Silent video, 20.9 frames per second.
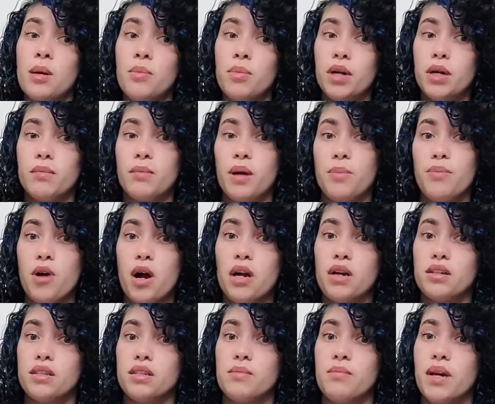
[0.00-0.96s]
putting my
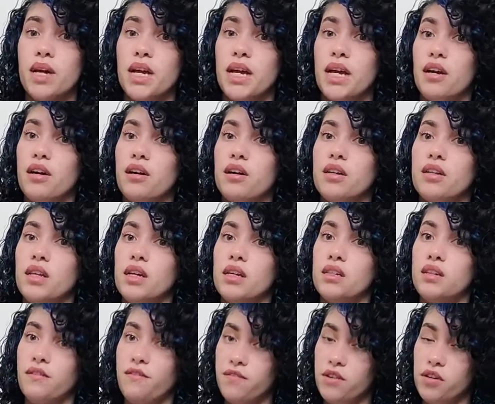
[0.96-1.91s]
products in my hair and
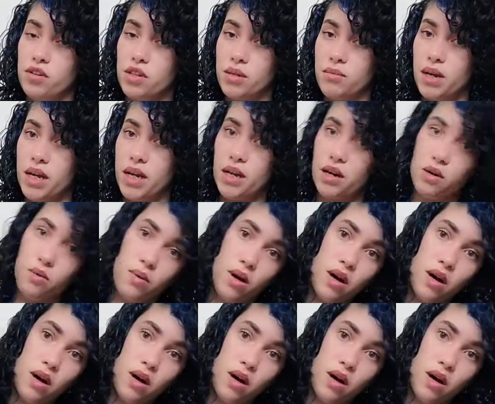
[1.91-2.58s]
then diffusing my hair